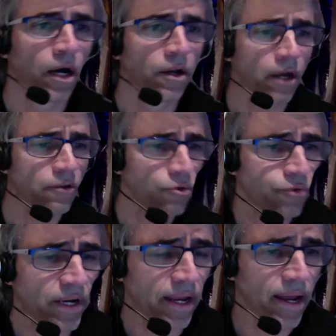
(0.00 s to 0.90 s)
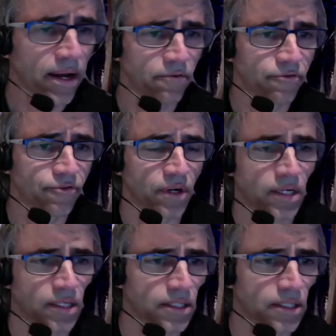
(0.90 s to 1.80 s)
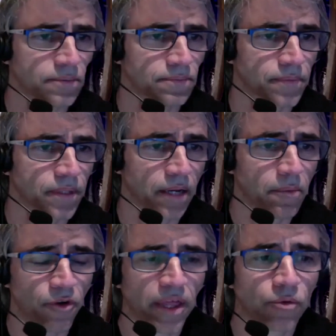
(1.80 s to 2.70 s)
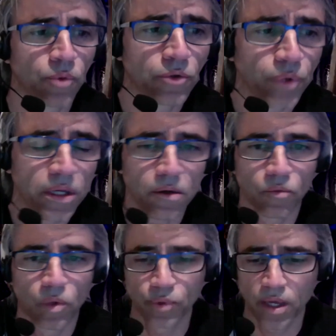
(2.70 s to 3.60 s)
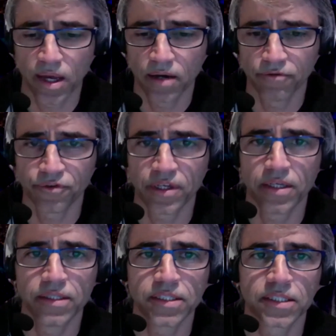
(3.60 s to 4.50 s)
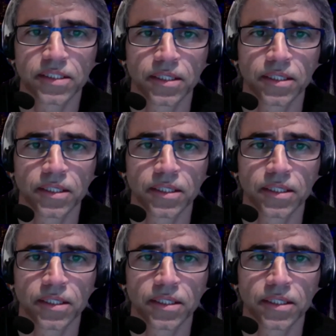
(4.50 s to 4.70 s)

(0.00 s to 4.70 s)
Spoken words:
don't really have a number for that. What we have is